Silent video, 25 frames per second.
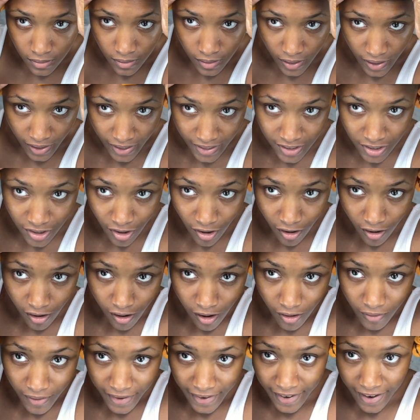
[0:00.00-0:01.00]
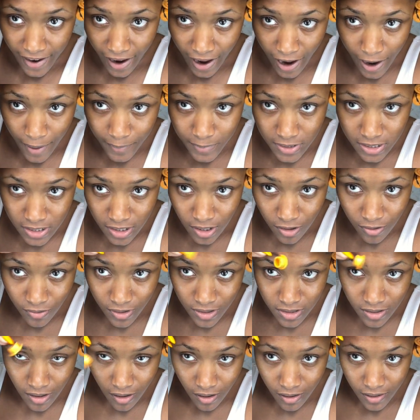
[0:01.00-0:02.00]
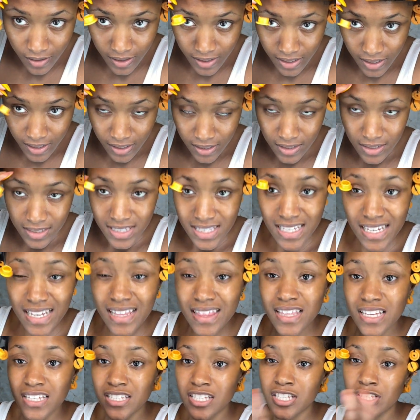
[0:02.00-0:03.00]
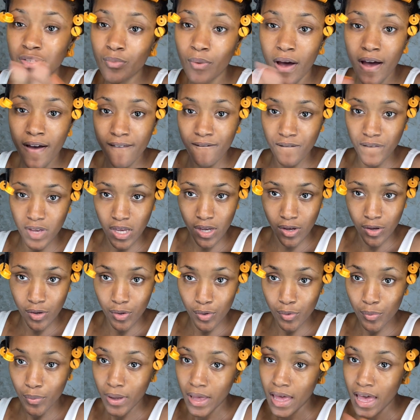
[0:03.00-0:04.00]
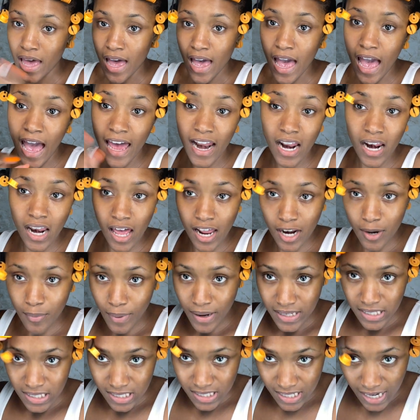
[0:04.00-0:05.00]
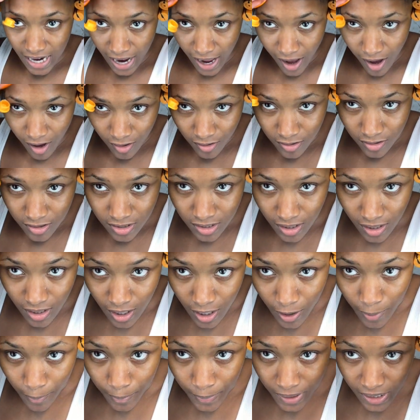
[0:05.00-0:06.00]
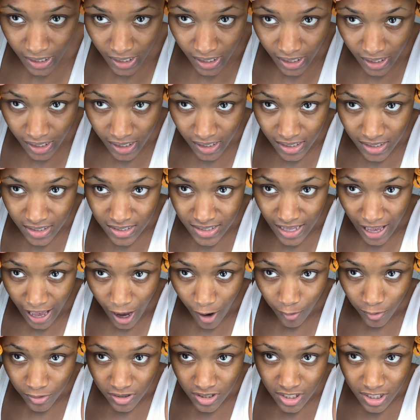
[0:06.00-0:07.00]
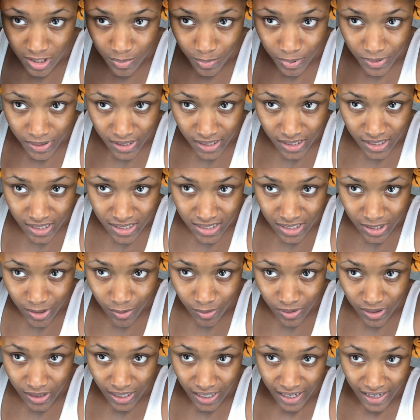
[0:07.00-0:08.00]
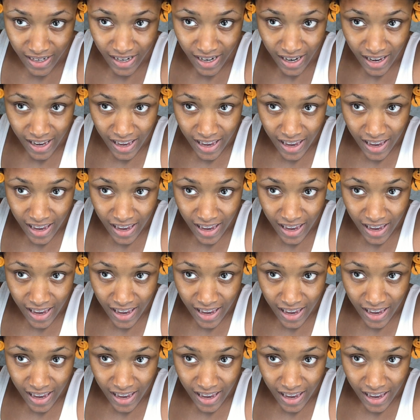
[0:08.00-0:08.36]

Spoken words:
And y'all, okay, I'm so retarded. See, this is why I fail at a lot of my styles, because I was just putting this little thing,